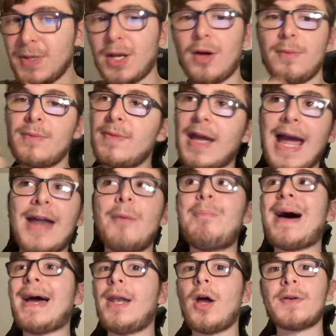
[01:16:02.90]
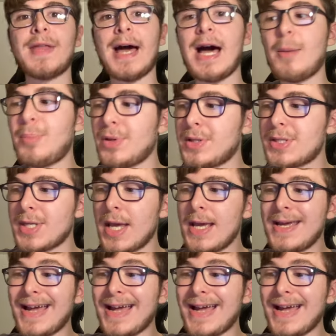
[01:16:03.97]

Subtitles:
you know, the kind of bad luck that happens.